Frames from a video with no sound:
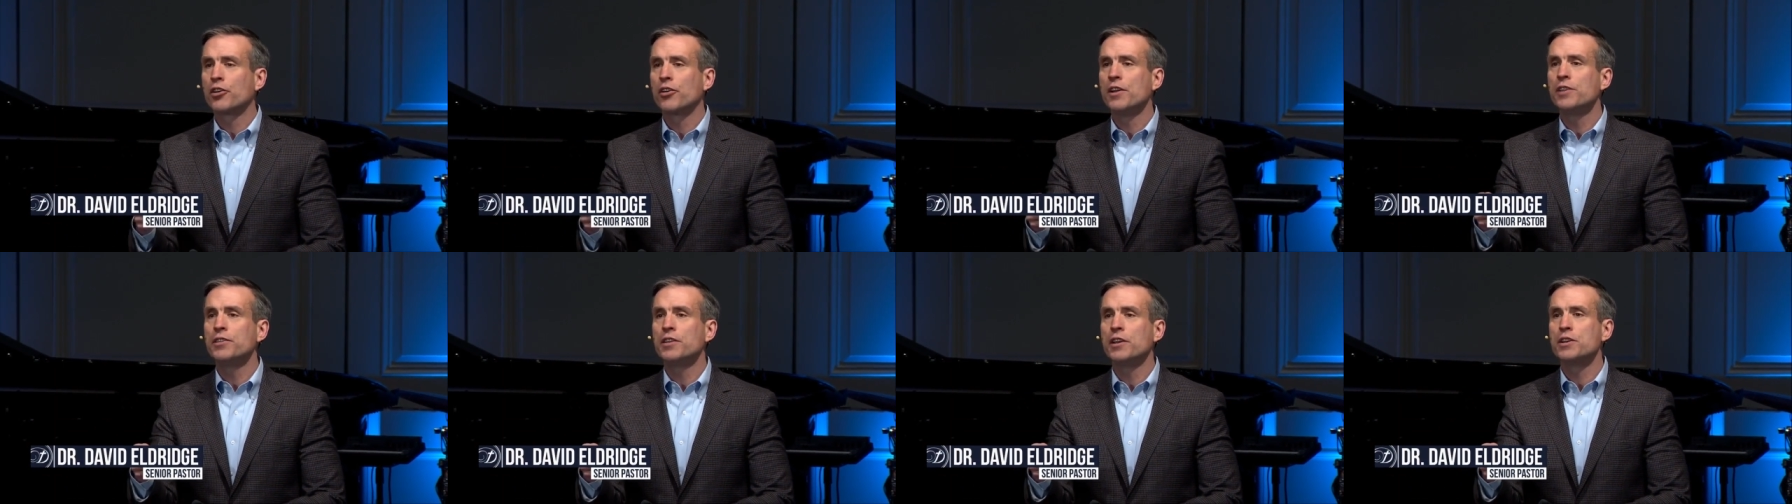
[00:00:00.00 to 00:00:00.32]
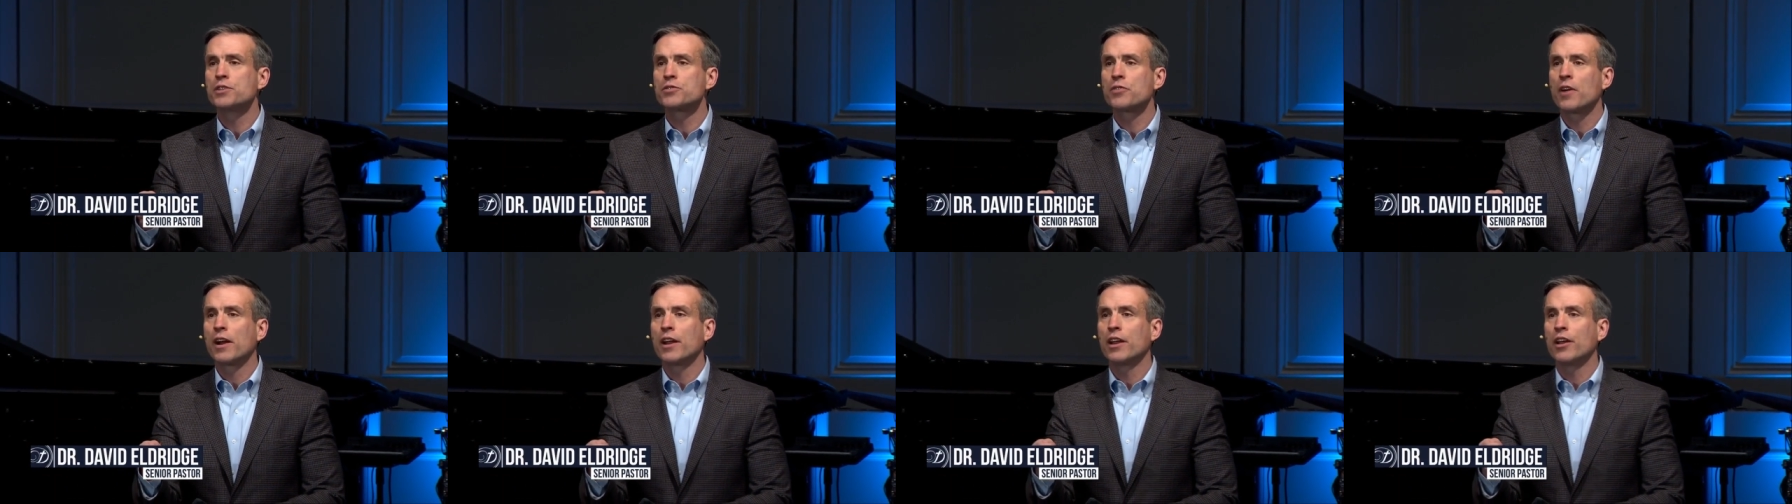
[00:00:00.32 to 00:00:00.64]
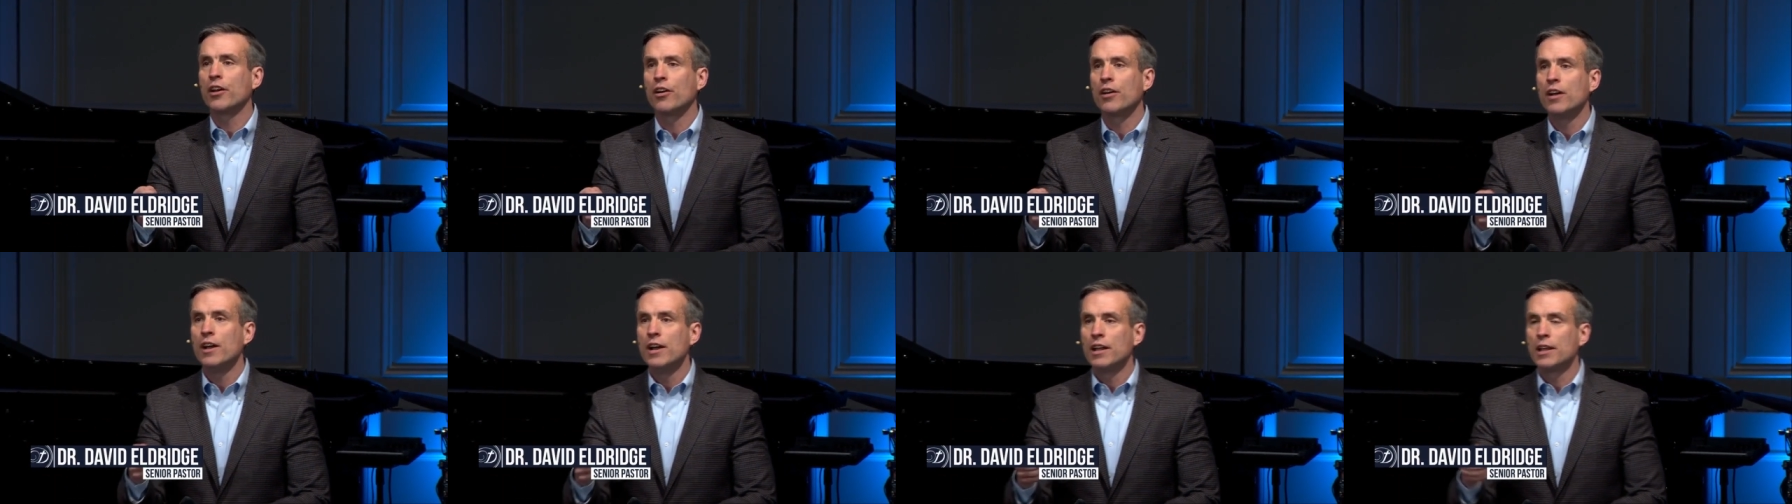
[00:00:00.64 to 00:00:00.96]
Corinthians right
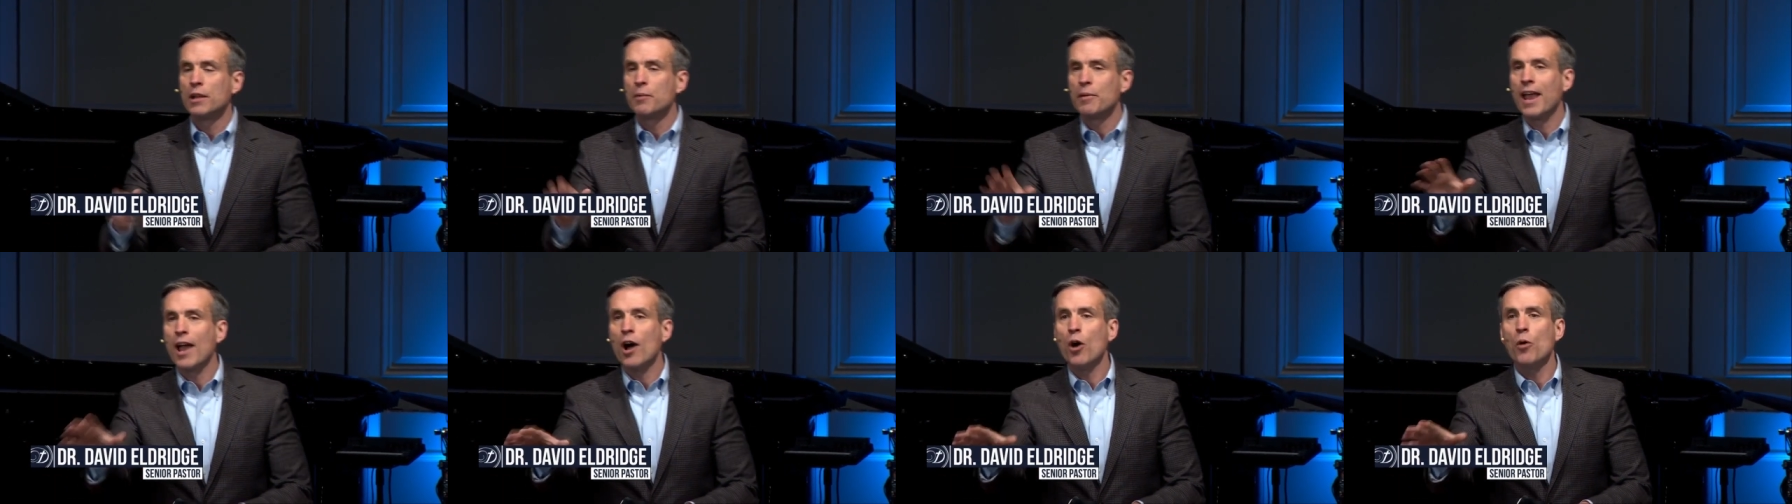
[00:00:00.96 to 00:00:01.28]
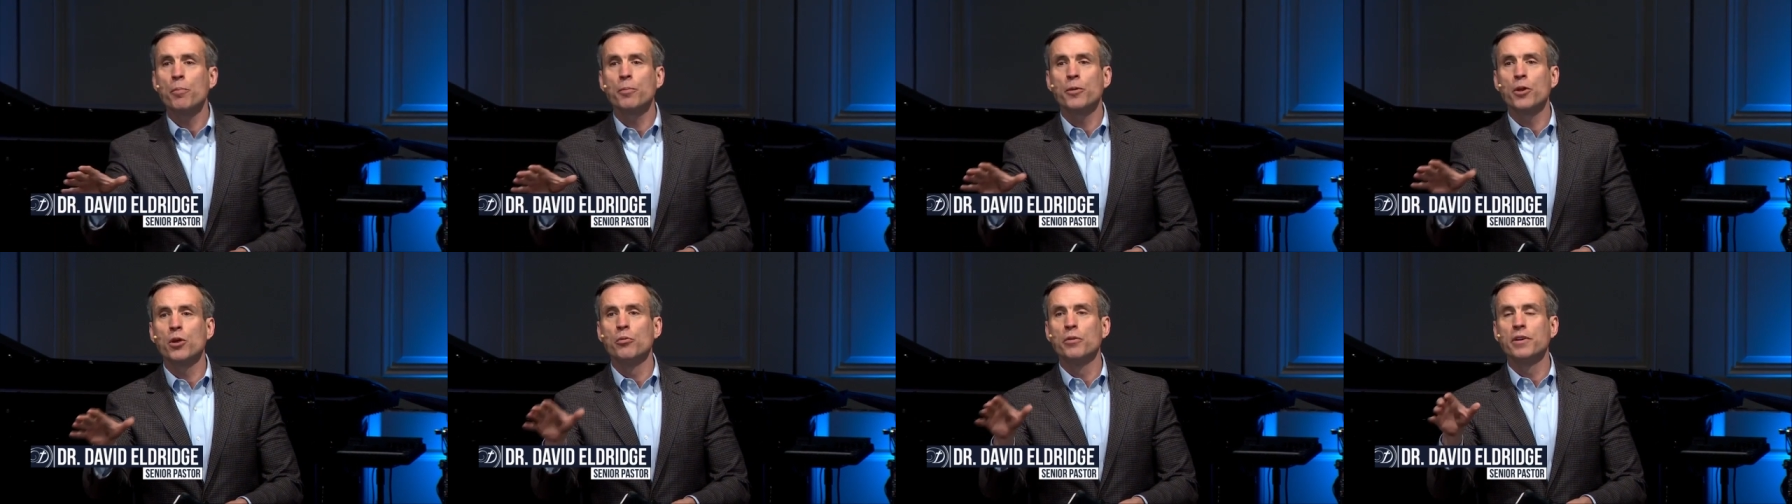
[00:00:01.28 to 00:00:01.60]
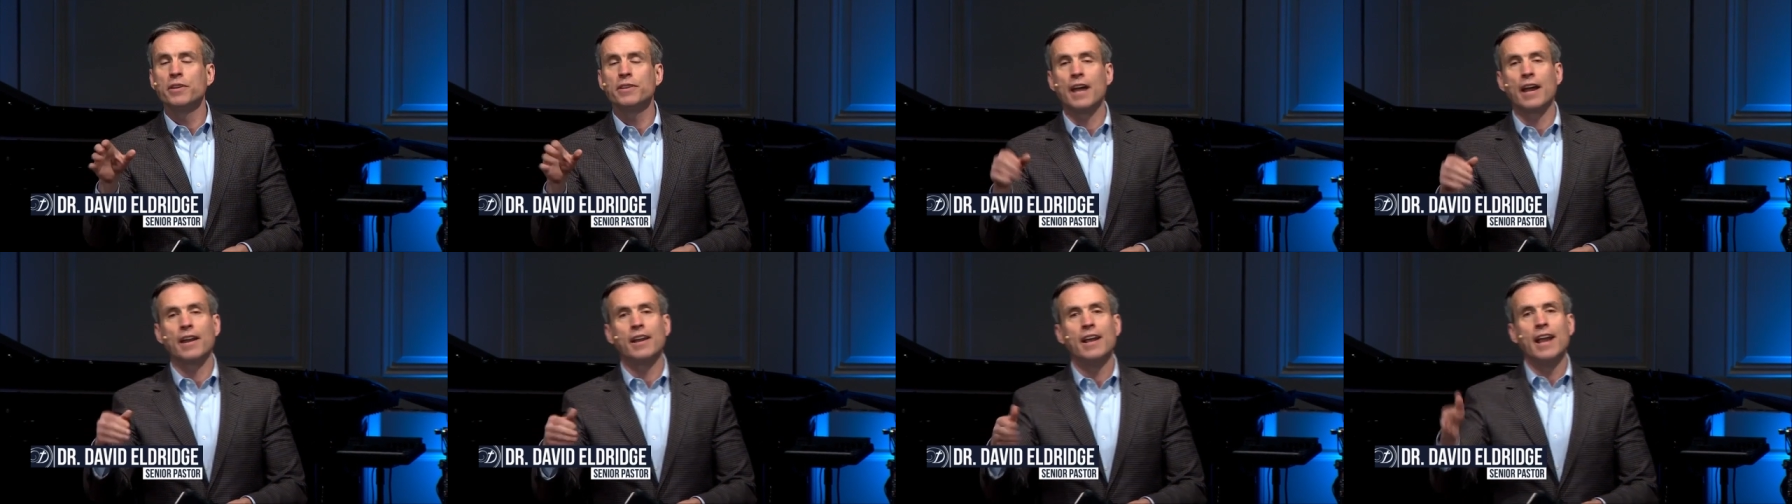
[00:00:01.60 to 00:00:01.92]
here, let me help you
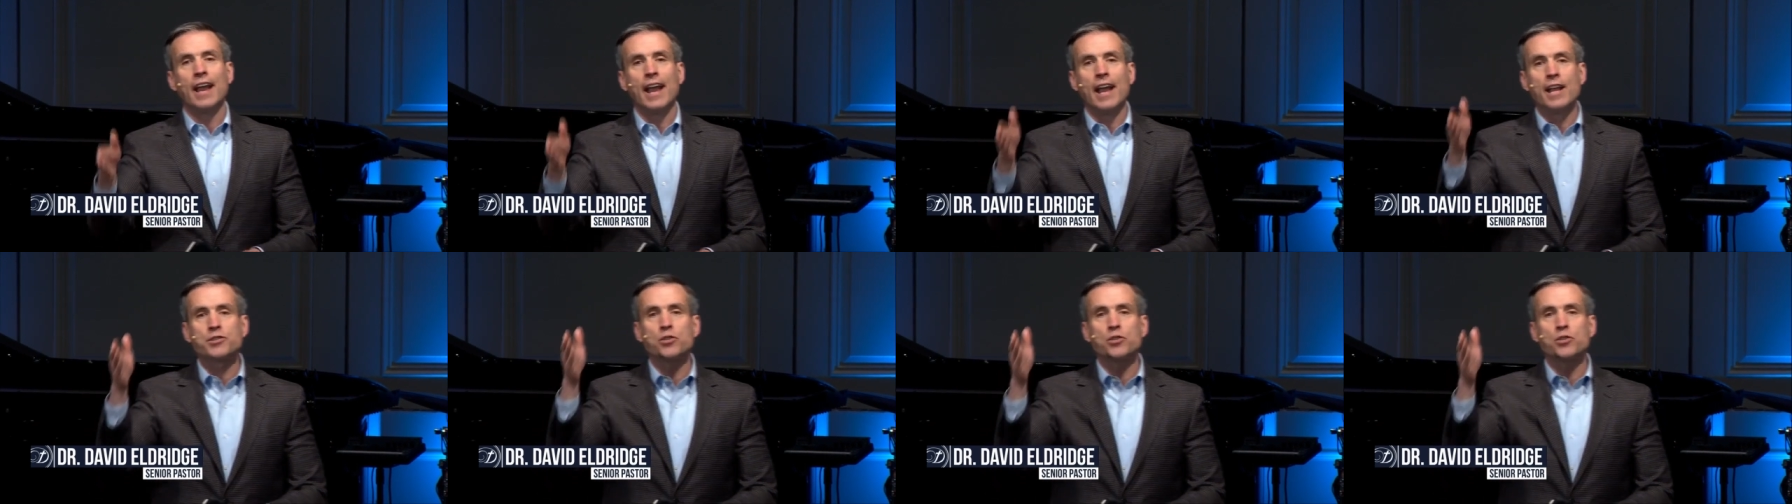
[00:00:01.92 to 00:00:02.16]
with that.